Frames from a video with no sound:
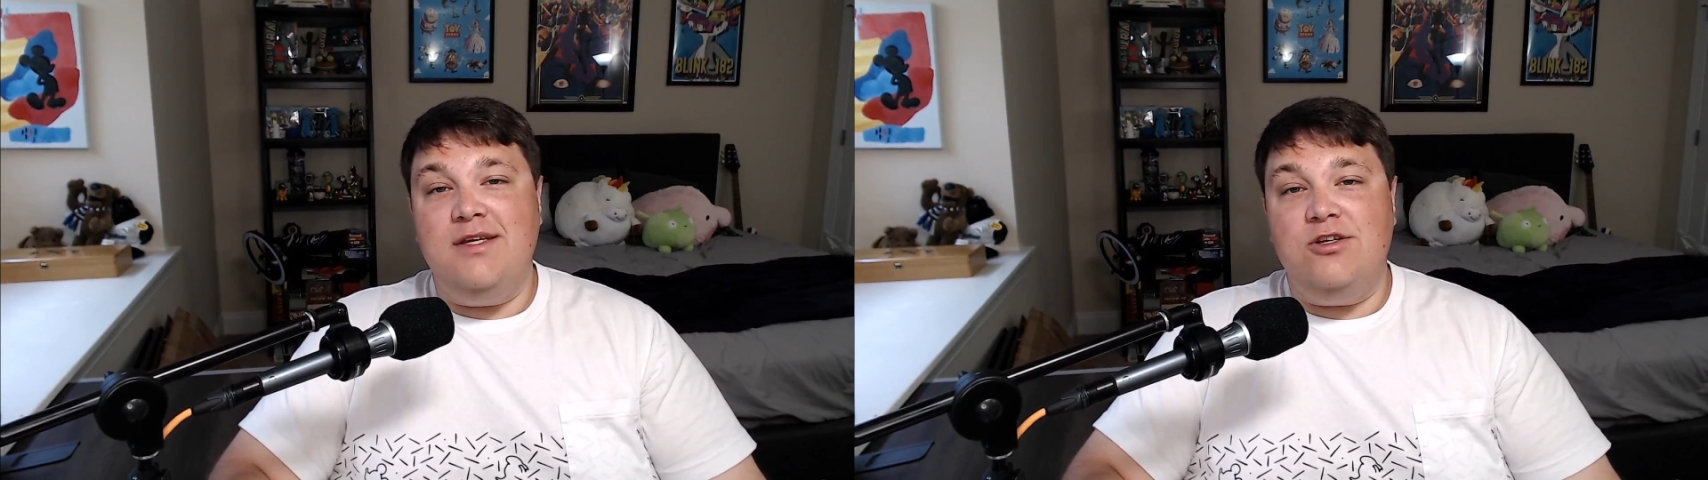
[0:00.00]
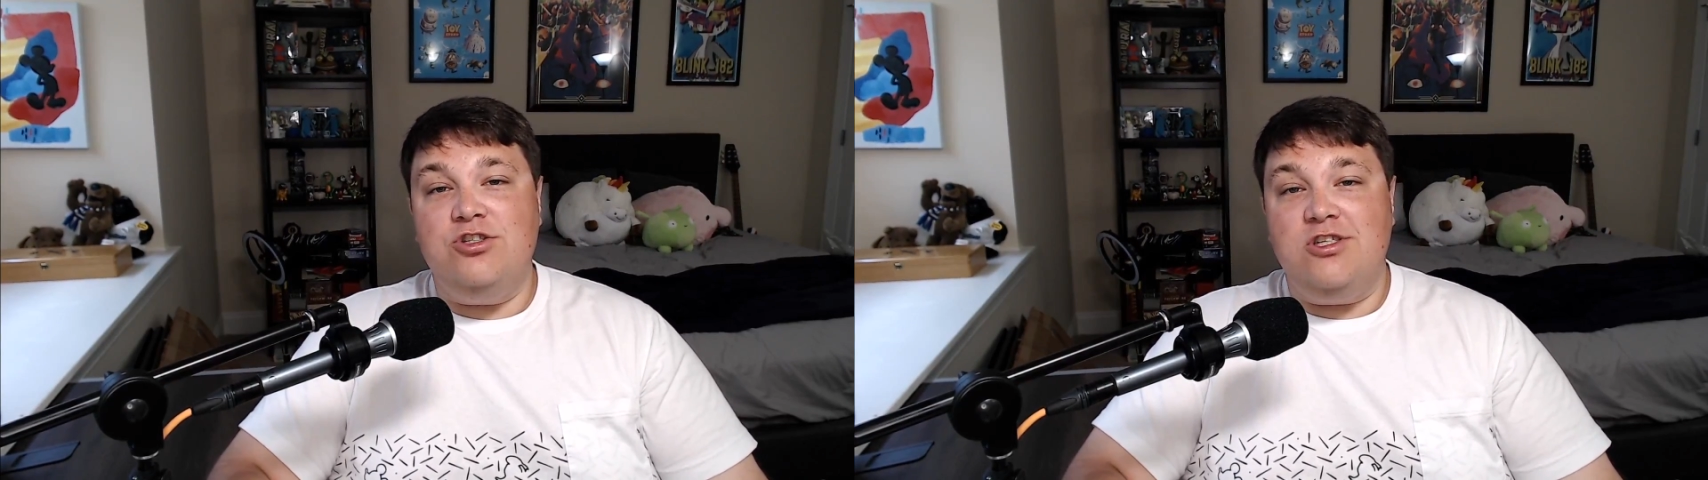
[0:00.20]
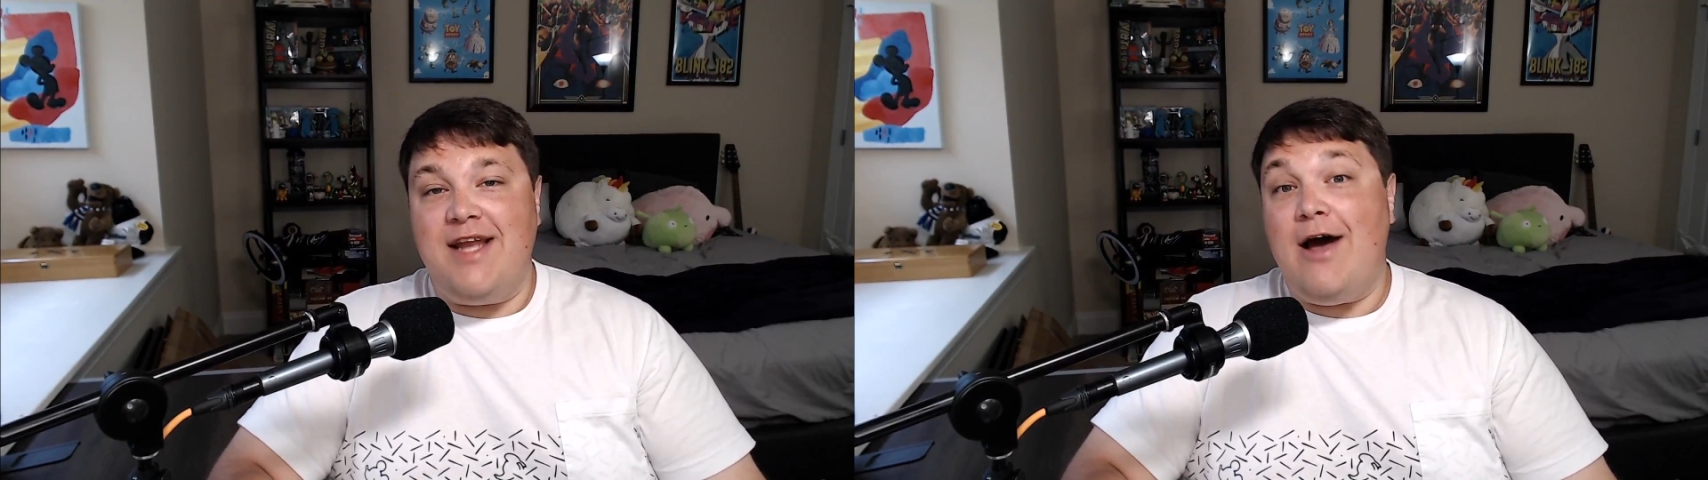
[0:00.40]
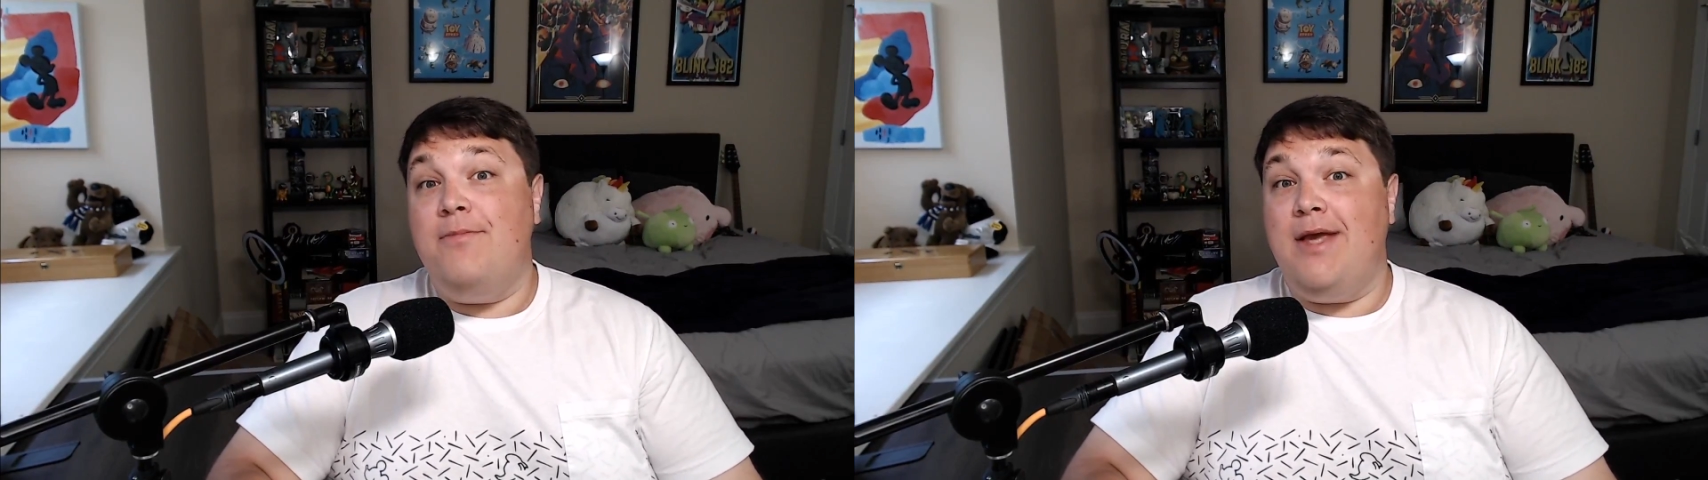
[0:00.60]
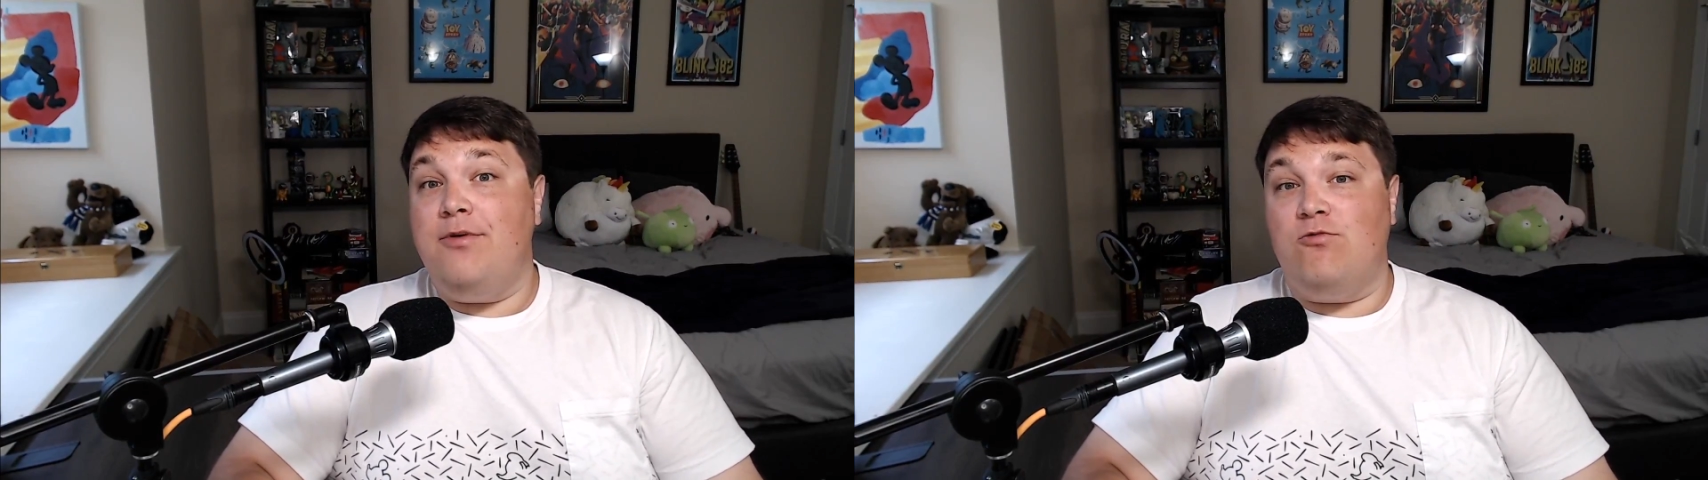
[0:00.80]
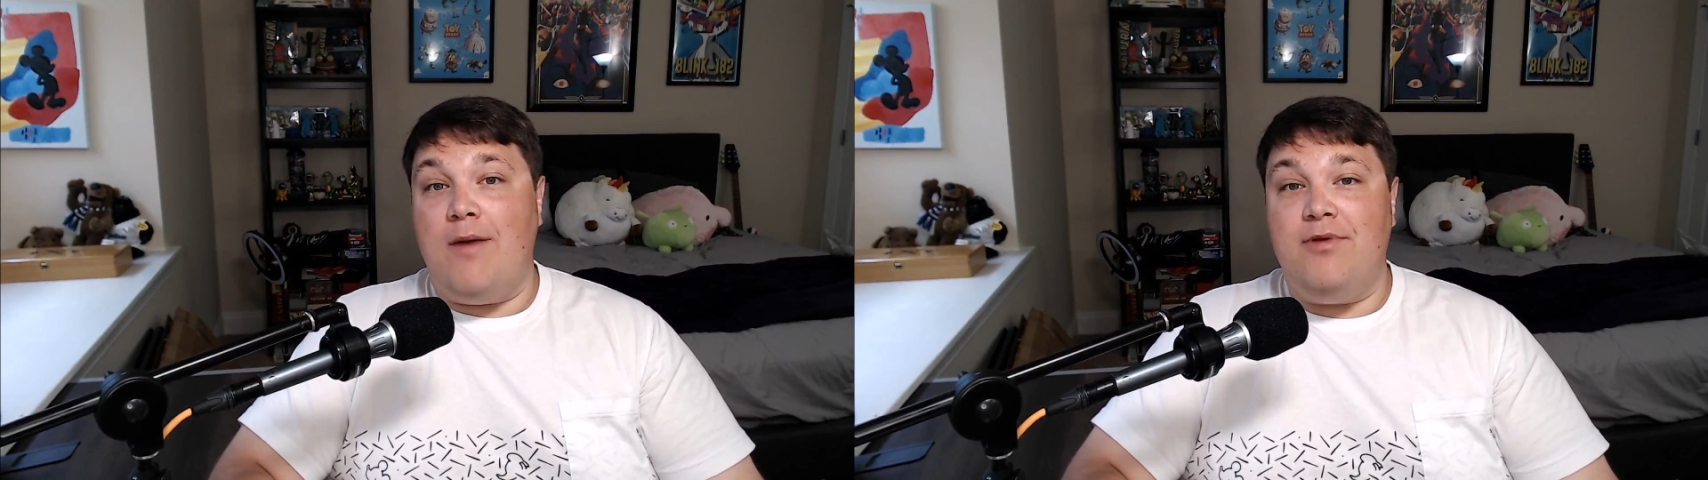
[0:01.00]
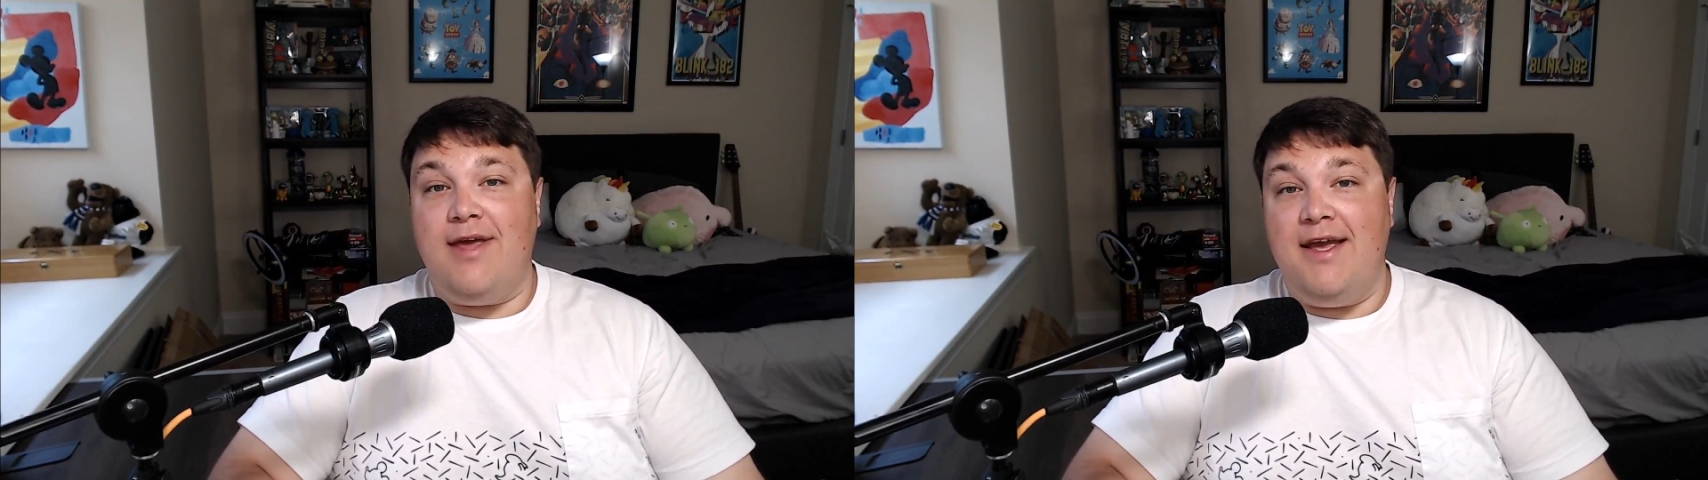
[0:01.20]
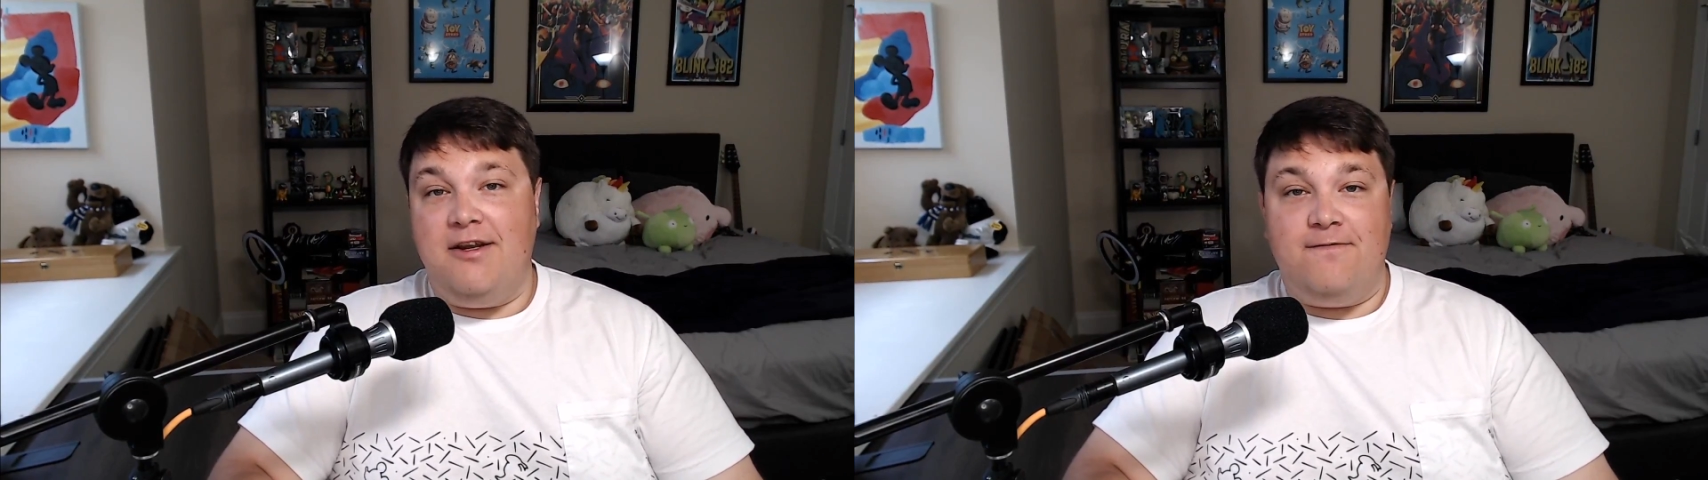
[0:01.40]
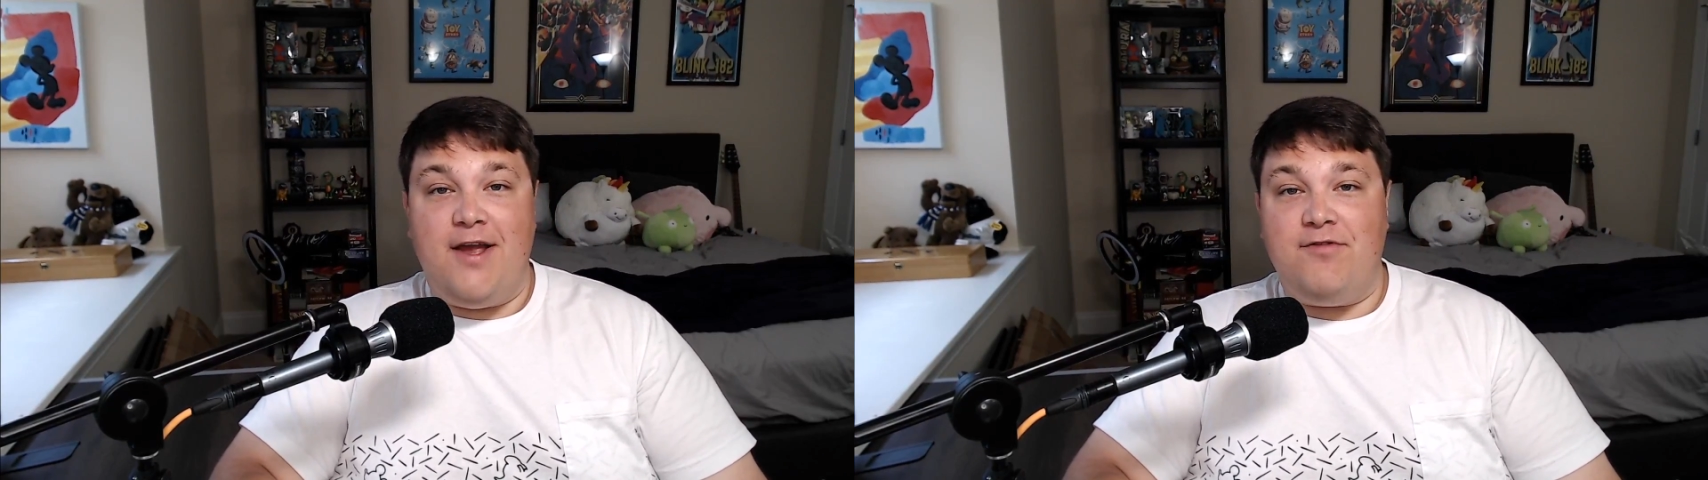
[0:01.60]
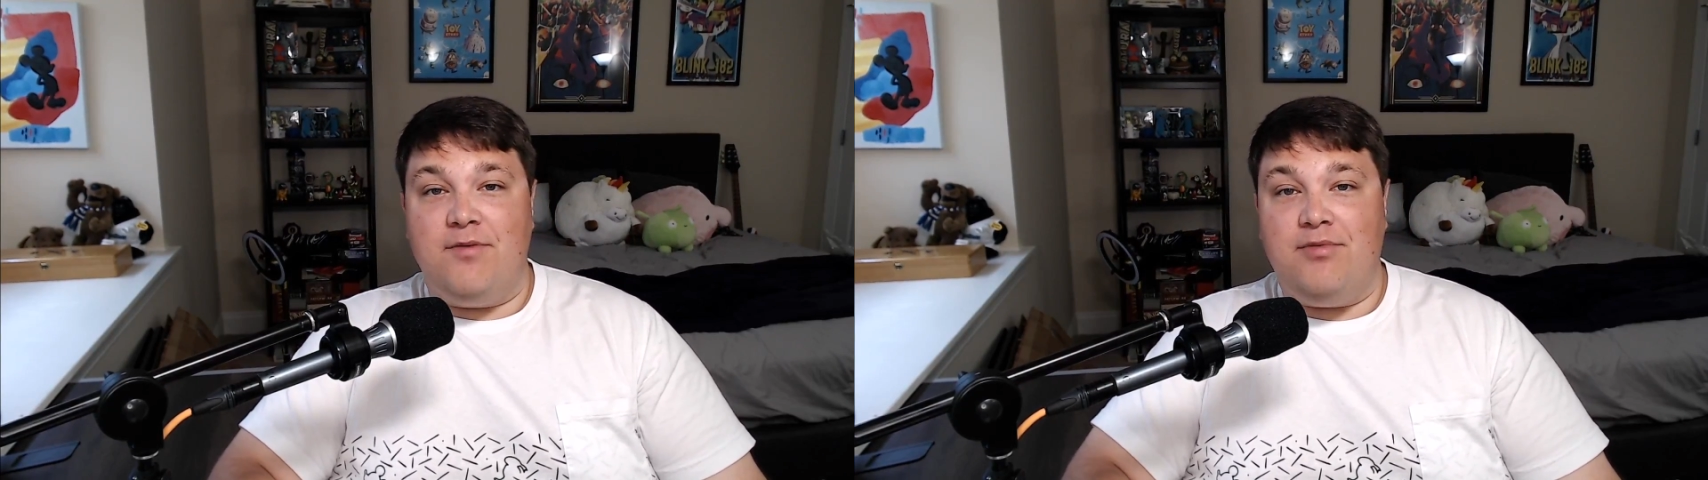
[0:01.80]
you should now be able to replicate your favorite